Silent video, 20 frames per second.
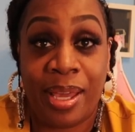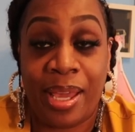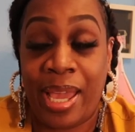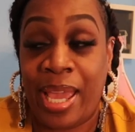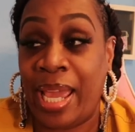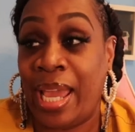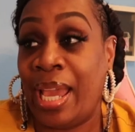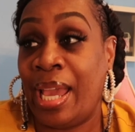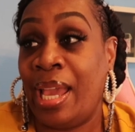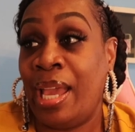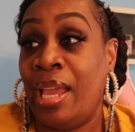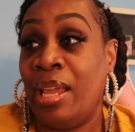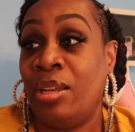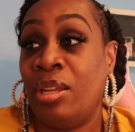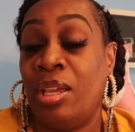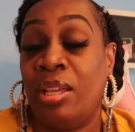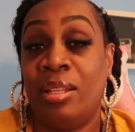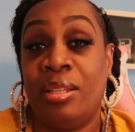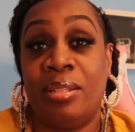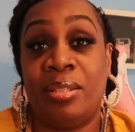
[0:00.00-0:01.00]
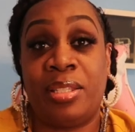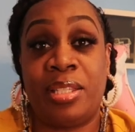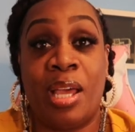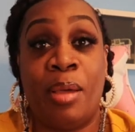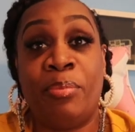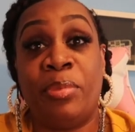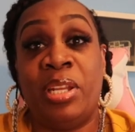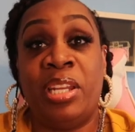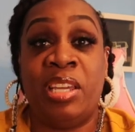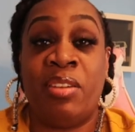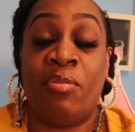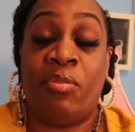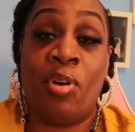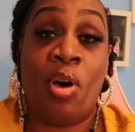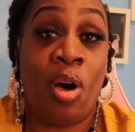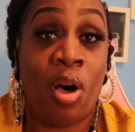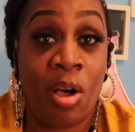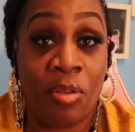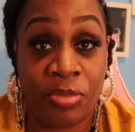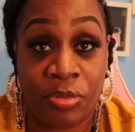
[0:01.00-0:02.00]
and something
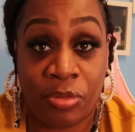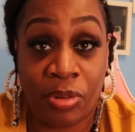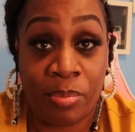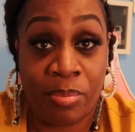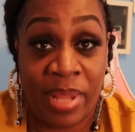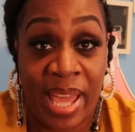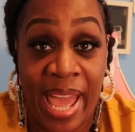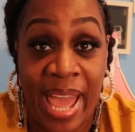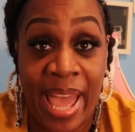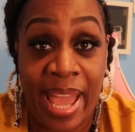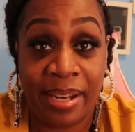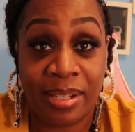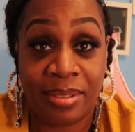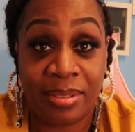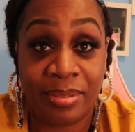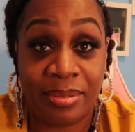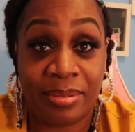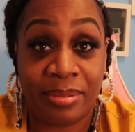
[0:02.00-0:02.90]
evolved from that.